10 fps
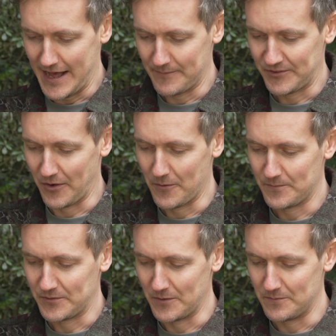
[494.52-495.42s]
So
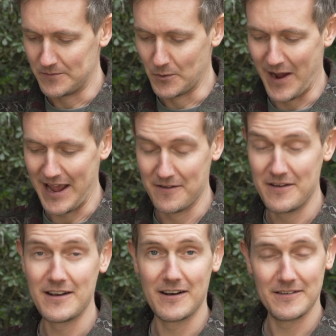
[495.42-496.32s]
the way
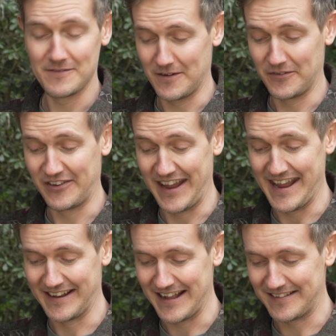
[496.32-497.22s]
of
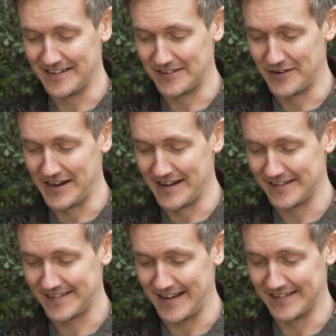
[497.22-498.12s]
seeing that the tree
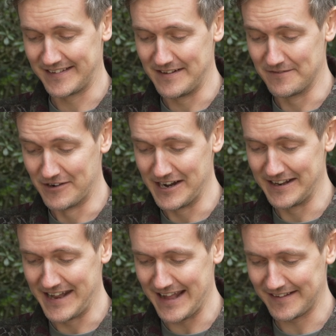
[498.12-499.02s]
is
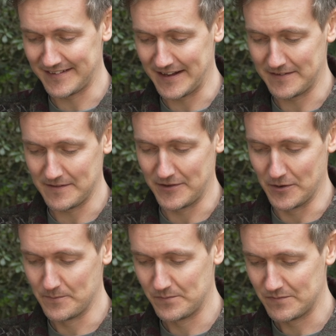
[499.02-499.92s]
really dead is that if
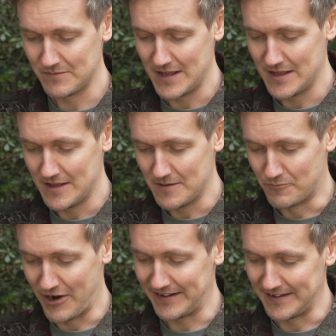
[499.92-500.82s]
you
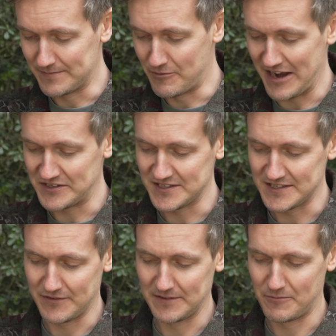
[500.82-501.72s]
break these
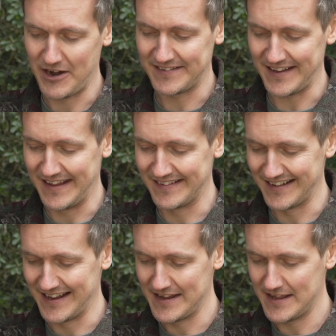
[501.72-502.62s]
branches, if it breaks
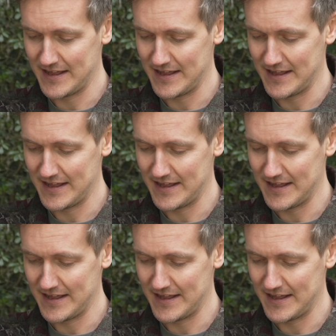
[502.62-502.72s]
easily,